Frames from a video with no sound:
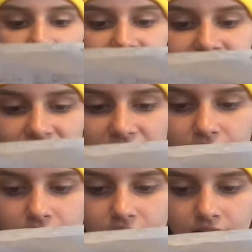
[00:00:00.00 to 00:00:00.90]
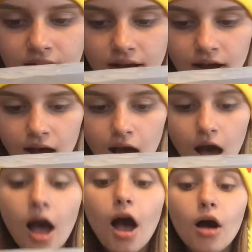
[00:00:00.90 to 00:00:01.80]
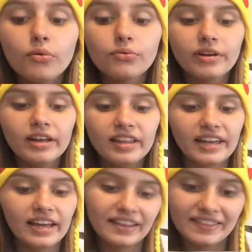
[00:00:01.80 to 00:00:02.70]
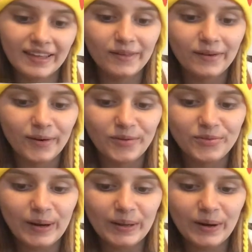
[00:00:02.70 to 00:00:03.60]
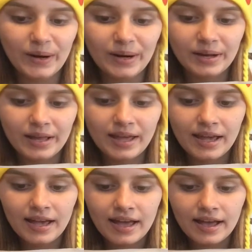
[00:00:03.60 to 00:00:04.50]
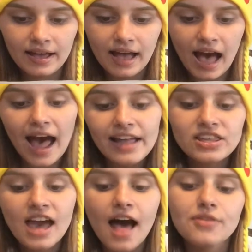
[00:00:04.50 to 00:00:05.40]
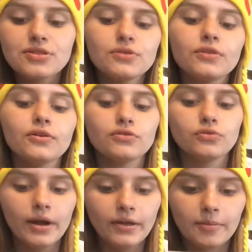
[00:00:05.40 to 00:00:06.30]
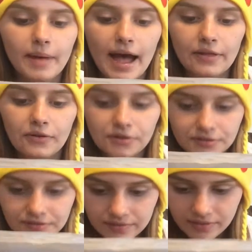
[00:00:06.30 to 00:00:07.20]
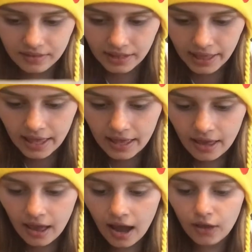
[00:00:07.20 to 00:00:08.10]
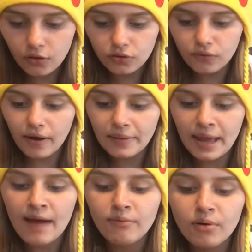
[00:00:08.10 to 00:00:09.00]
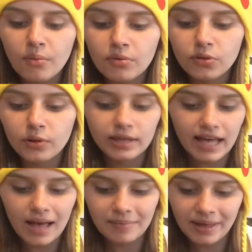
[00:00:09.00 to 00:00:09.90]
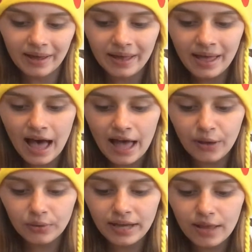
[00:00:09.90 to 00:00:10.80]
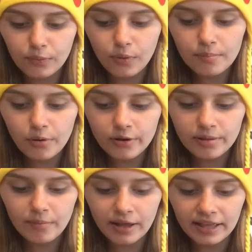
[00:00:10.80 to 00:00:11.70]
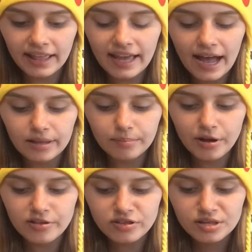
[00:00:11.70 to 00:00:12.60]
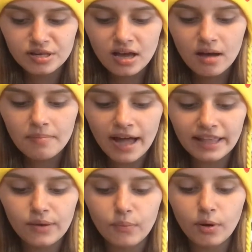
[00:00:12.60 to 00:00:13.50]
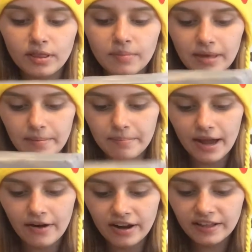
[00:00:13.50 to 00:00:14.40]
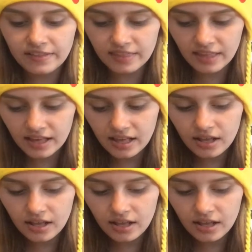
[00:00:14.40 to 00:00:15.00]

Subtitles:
I said. Oh, really? Said the girl trainer. I challenge you to a trainer battle. I looked around. Everyone was looking at me. I only had one Pokemon and they had a bunch, but I didn't want to be embarrassed.